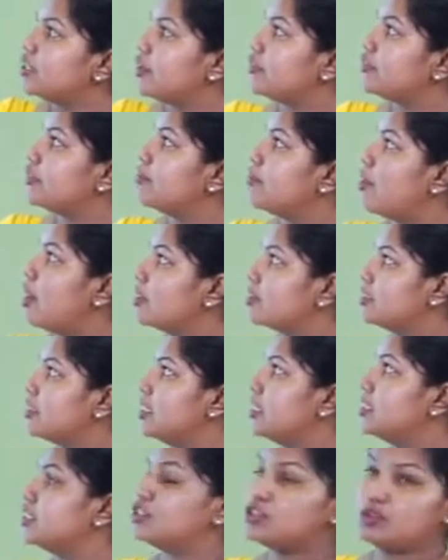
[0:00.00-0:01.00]
of the box
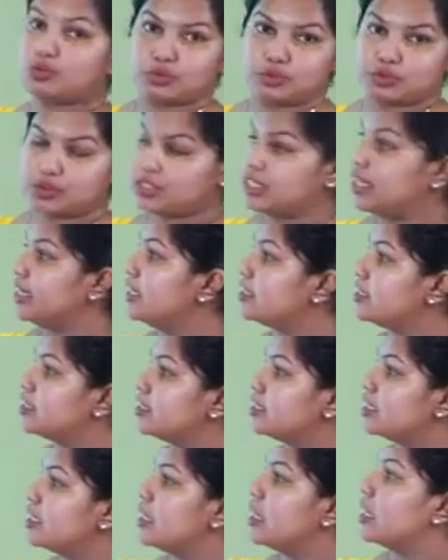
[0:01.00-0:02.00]
is 2
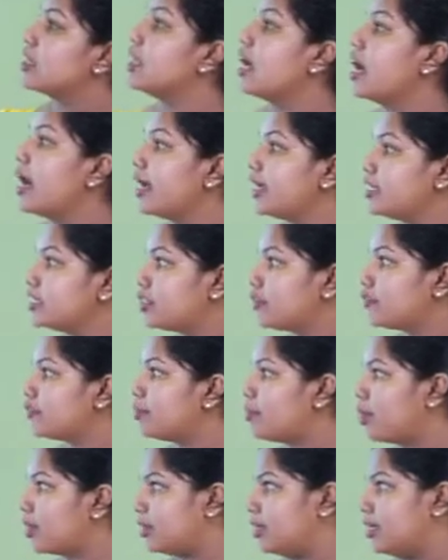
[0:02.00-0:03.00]
sticks. The height of the
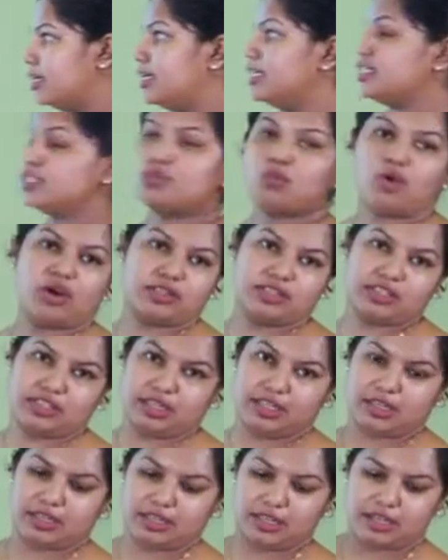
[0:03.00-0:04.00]
bottle is 1
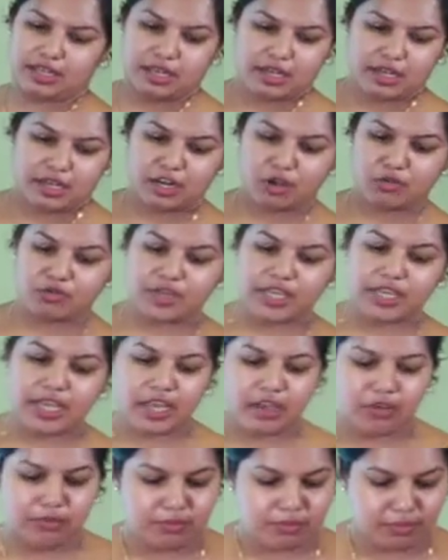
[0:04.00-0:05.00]
stick. Now we
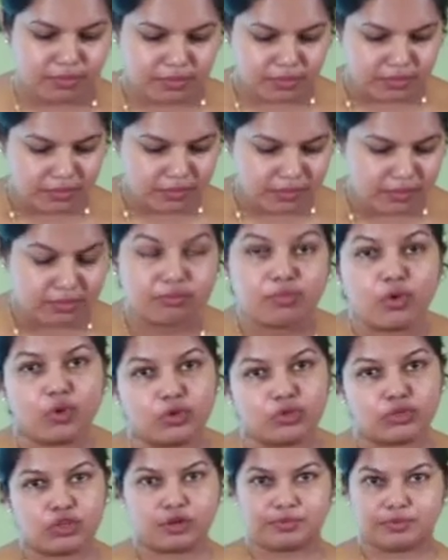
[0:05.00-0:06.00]
have
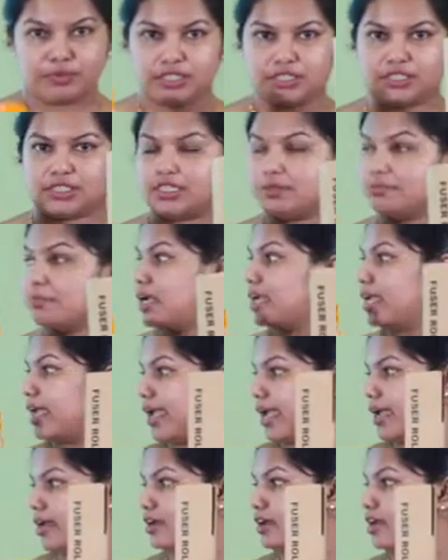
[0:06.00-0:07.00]
both objects in my
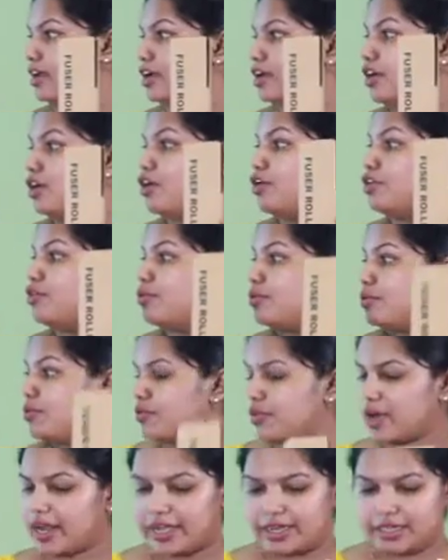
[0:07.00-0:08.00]
hand.
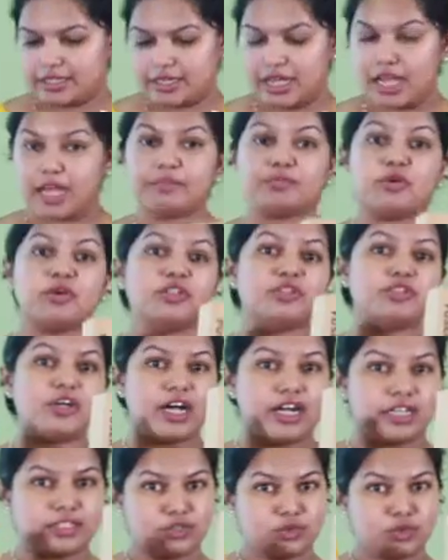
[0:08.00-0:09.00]
Right, I'm going to
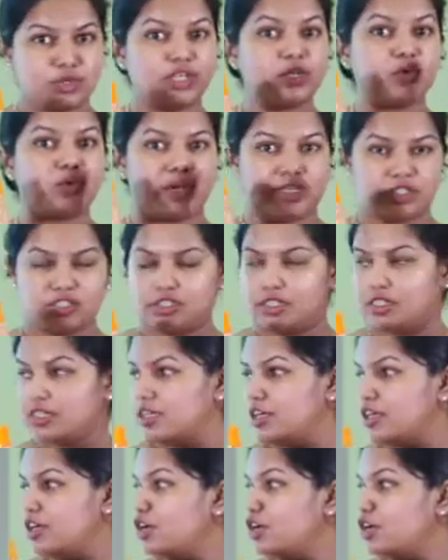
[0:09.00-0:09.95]
ask a question.